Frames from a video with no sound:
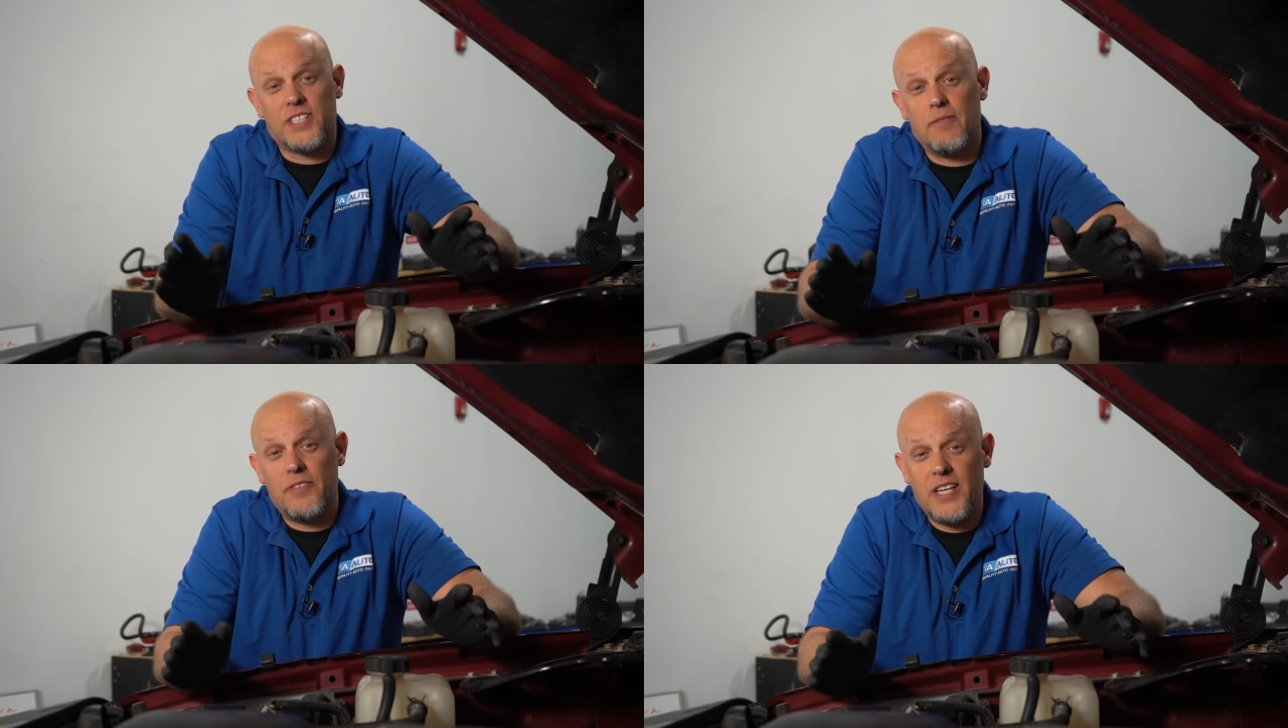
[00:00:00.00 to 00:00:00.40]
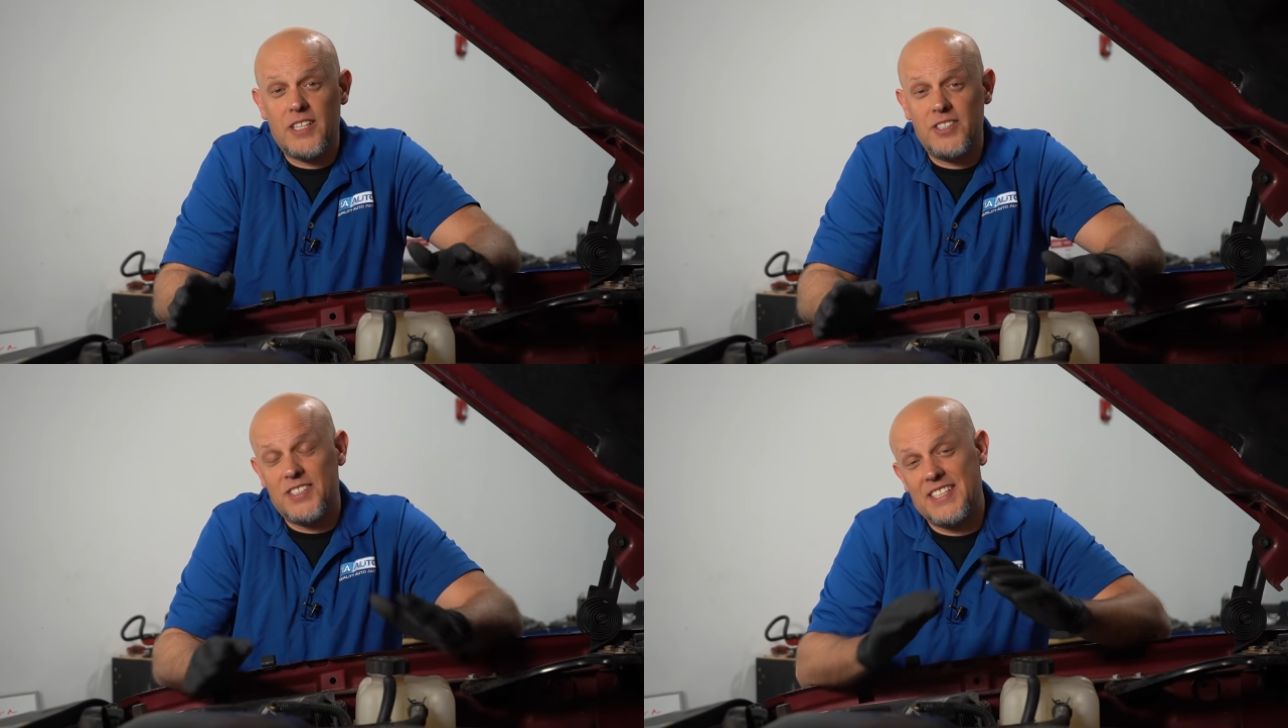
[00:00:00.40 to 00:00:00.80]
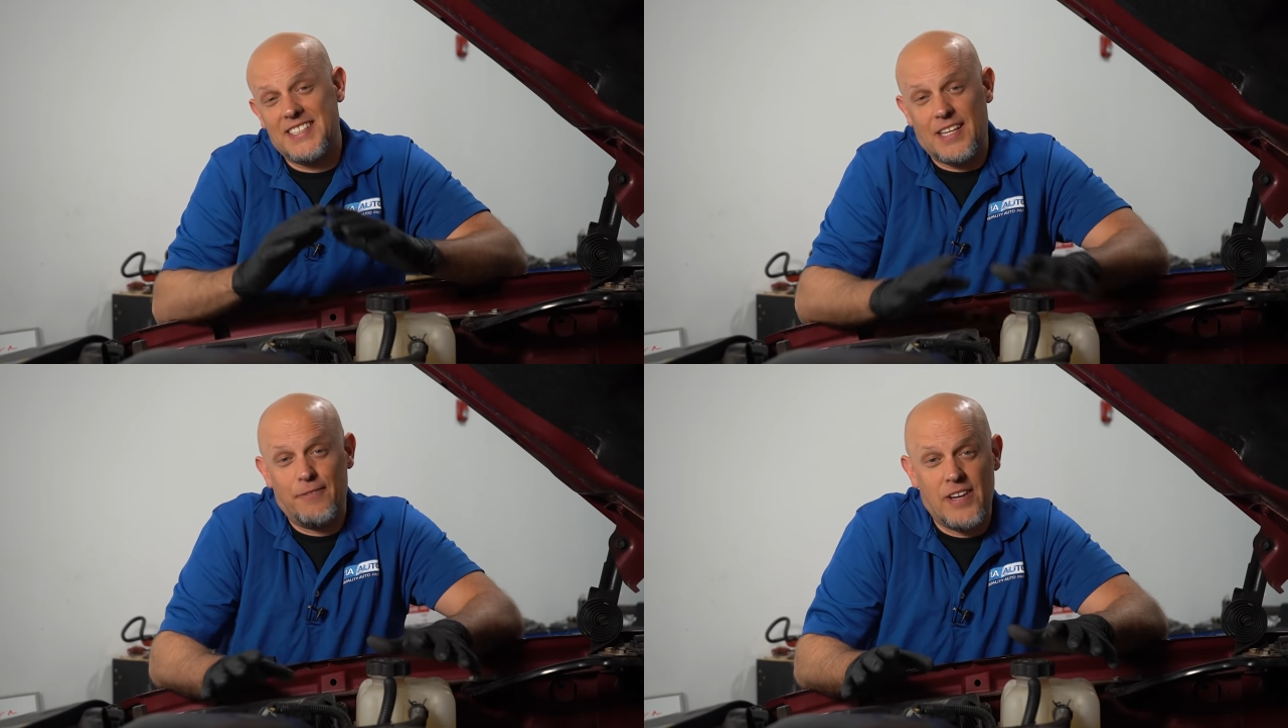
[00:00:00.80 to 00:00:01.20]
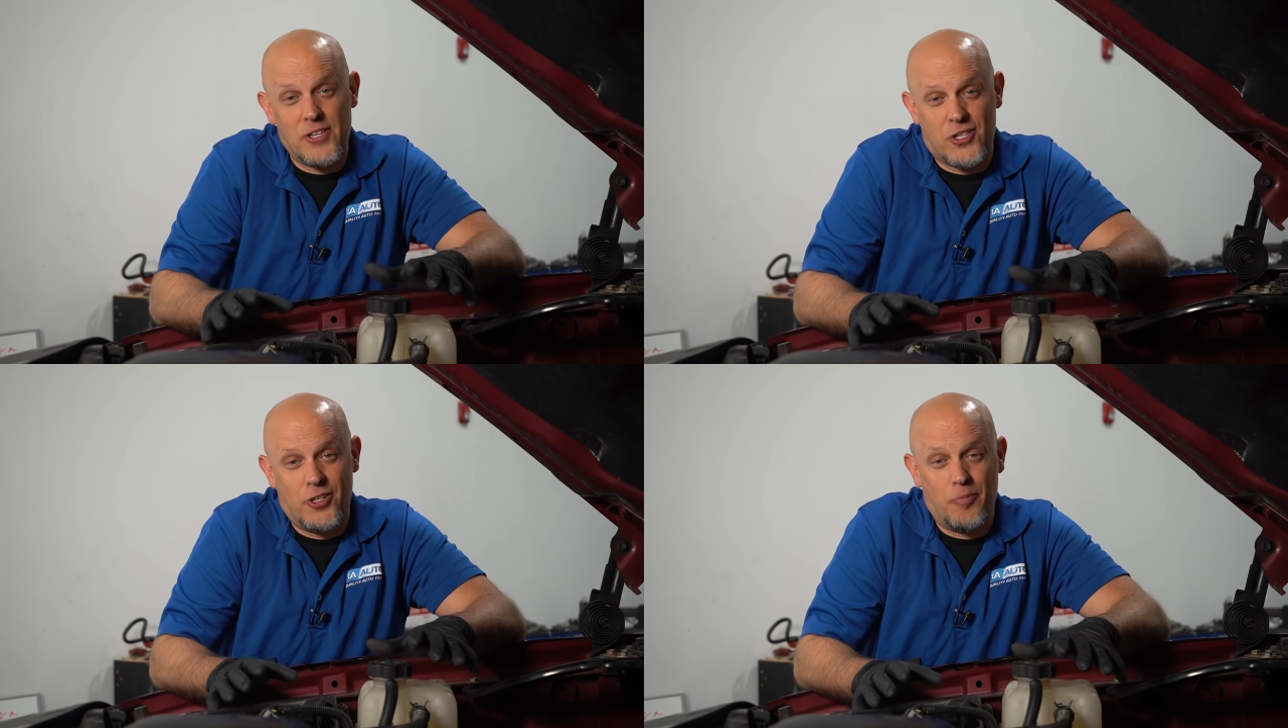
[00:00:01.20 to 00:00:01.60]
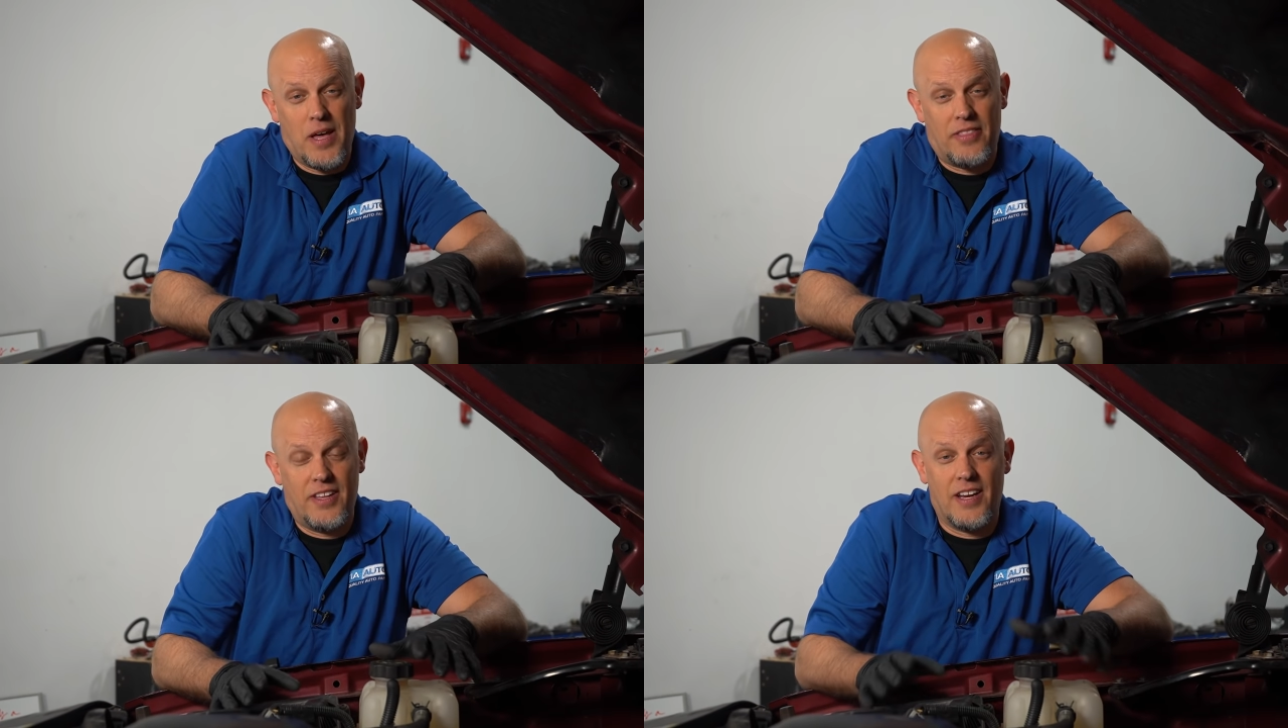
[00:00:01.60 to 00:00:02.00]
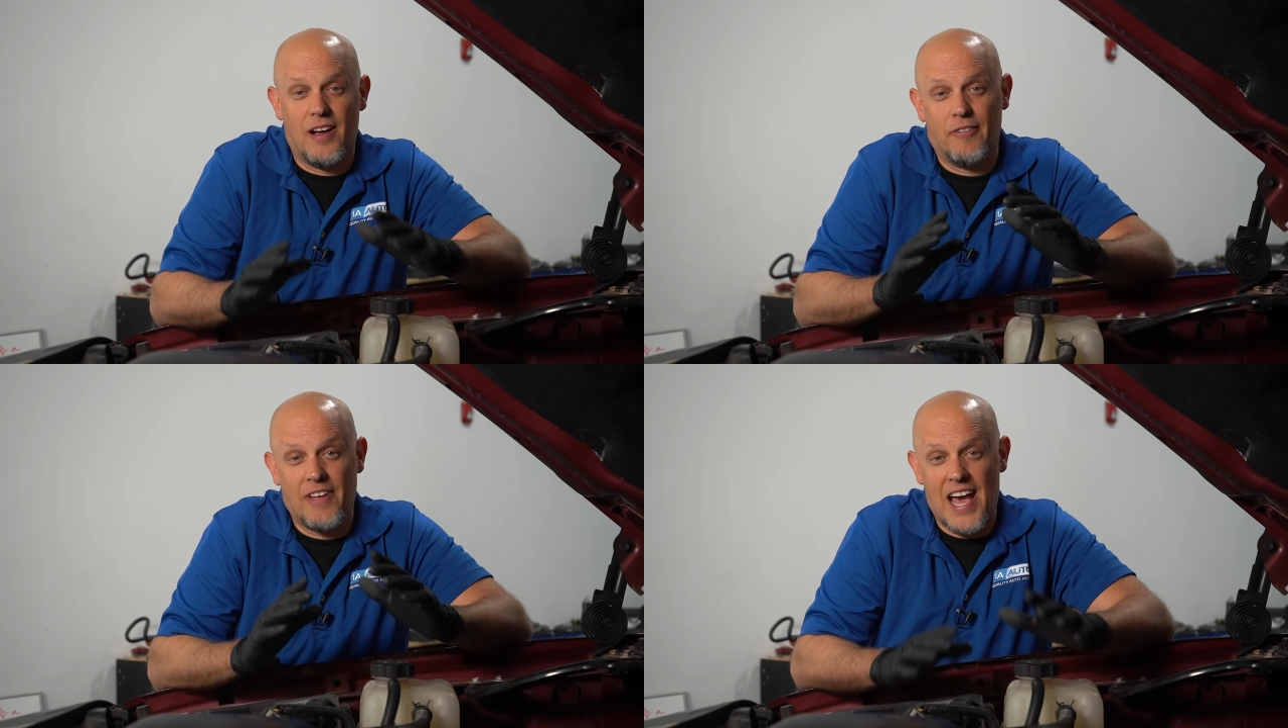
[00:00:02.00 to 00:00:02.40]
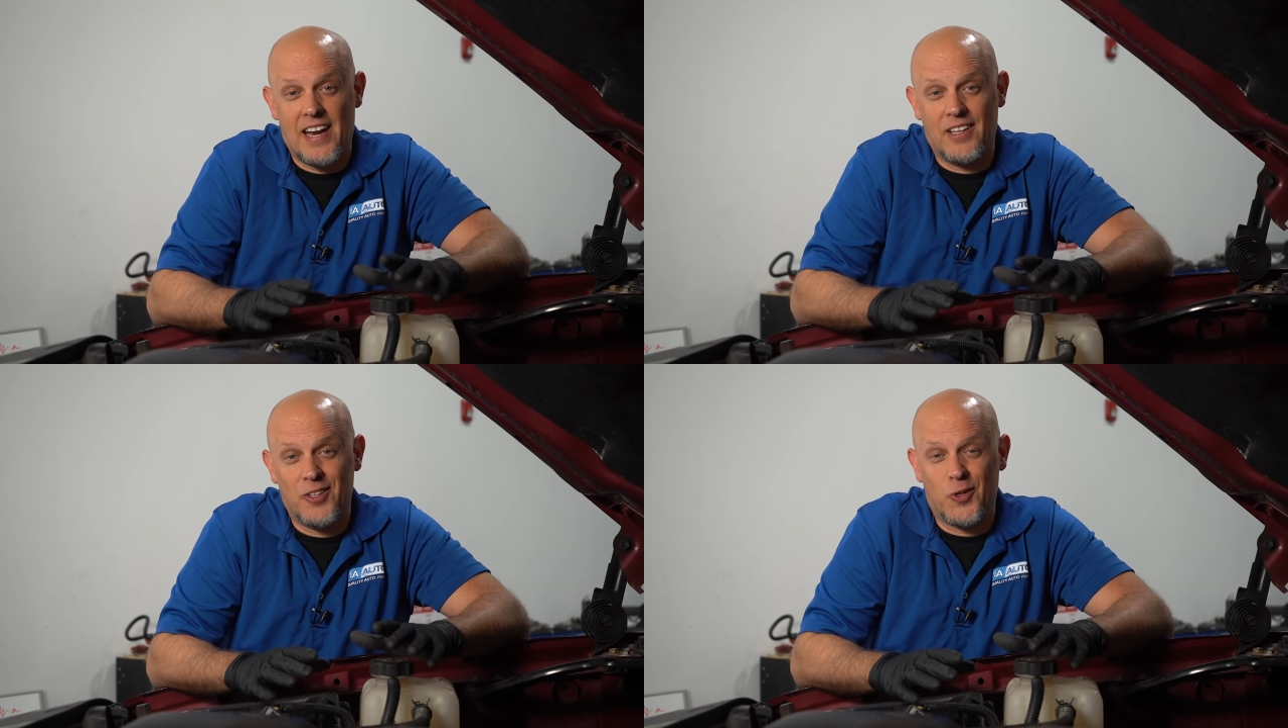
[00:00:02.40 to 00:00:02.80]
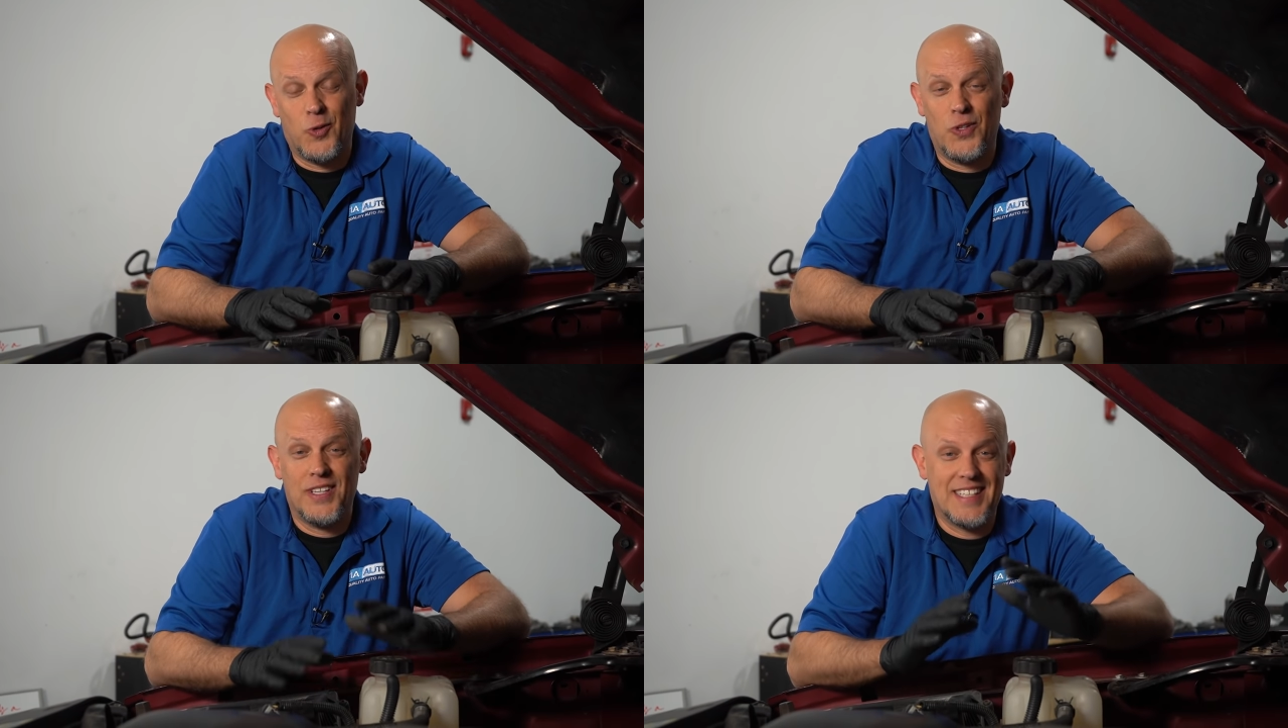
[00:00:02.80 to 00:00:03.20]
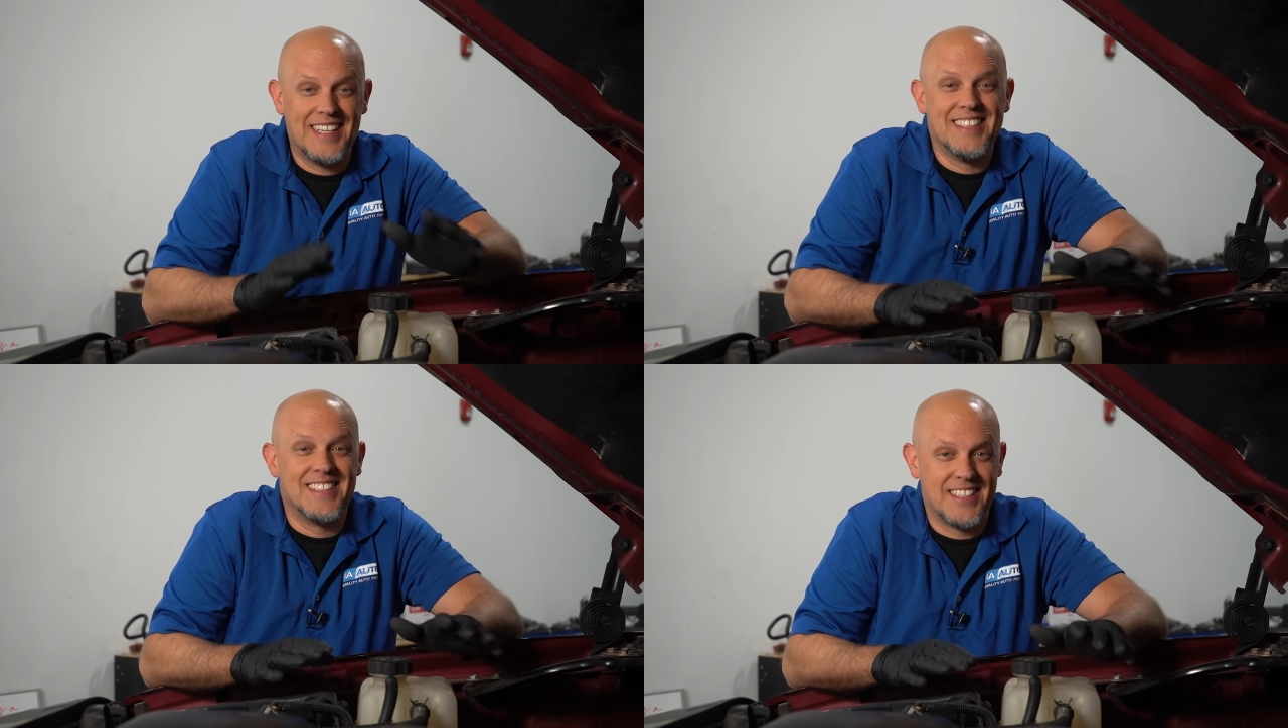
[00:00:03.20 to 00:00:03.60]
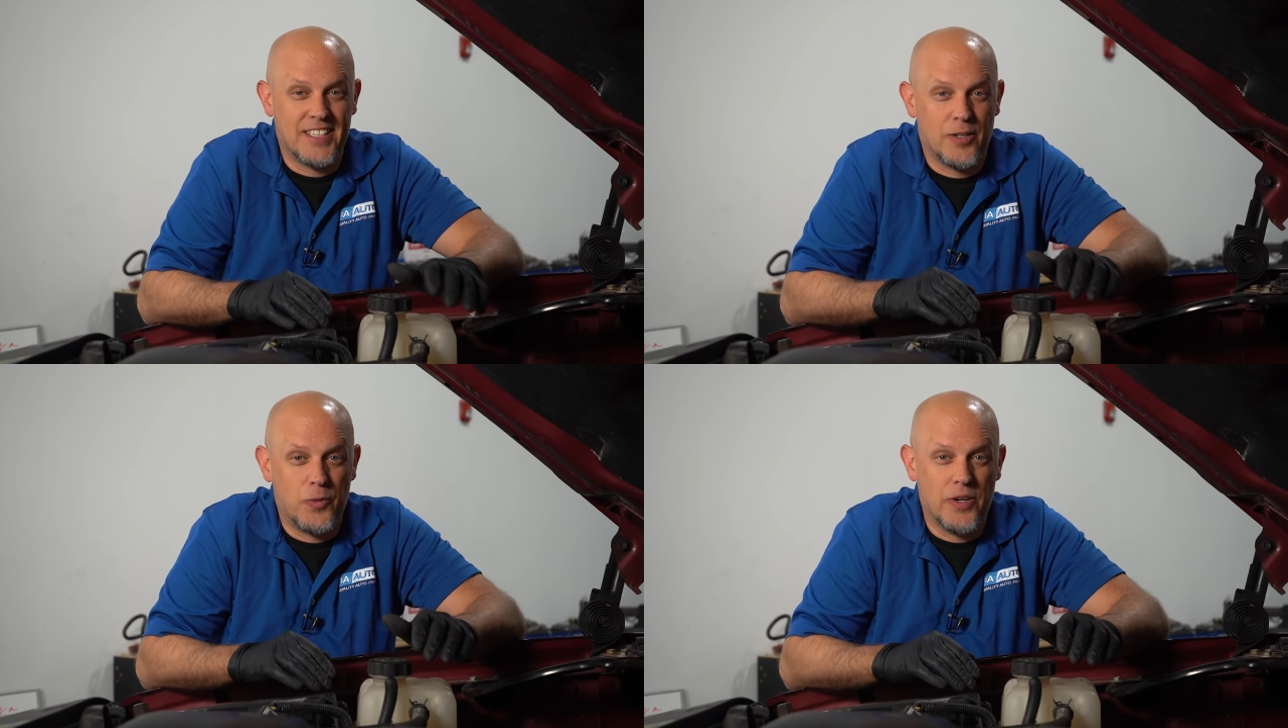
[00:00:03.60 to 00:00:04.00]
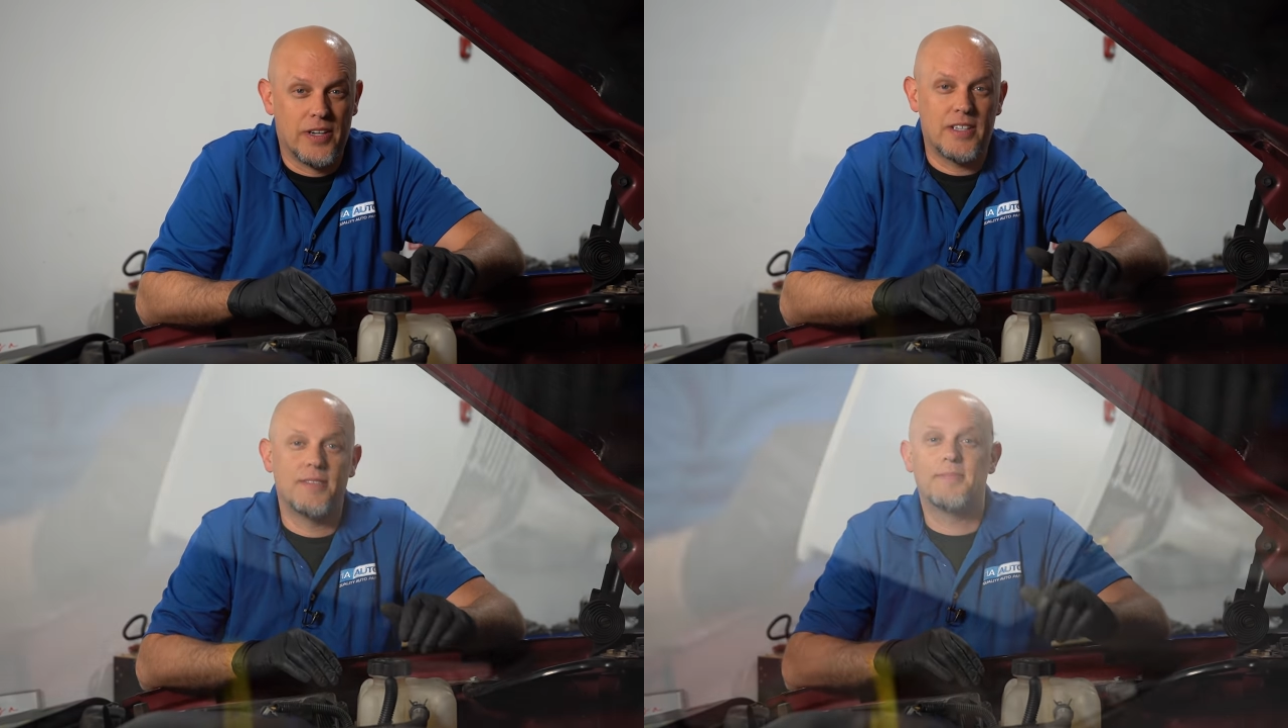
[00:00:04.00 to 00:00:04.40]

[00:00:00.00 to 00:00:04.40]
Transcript: some vehicles, this conventional method of adding the coolant isn't gonna work.